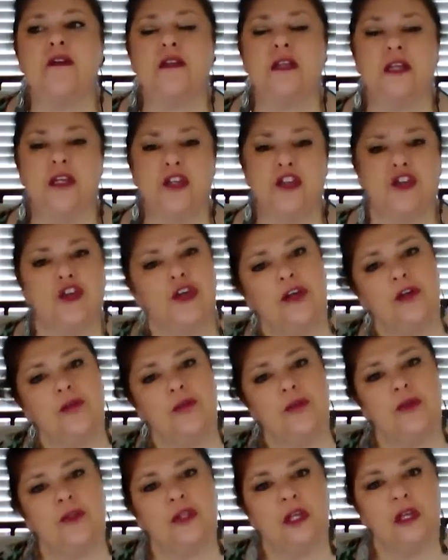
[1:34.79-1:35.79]
teacher
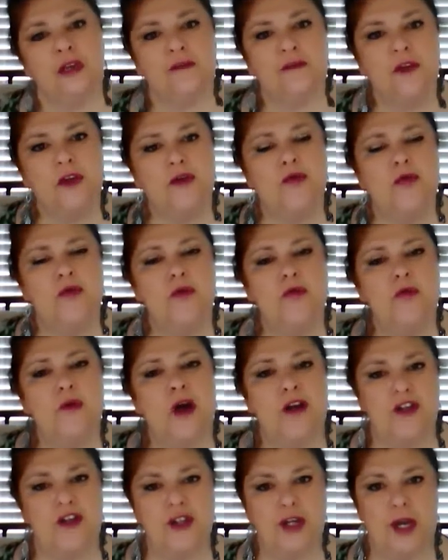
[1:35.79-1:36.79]
will give you
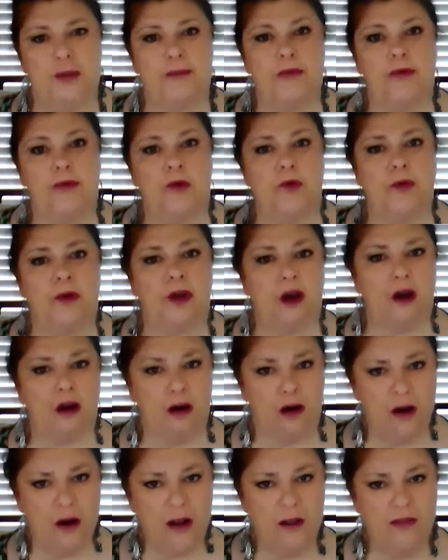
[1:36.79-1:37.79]
a chaperone
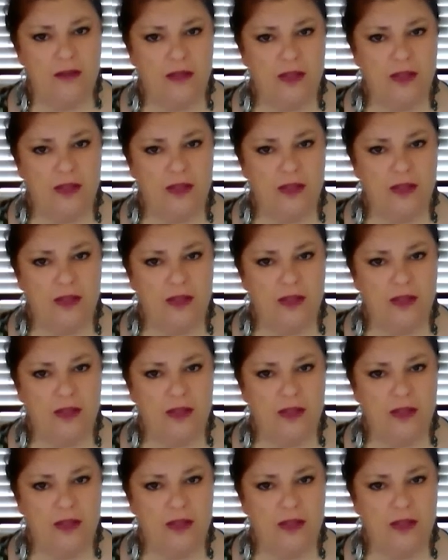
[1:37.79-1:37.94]
card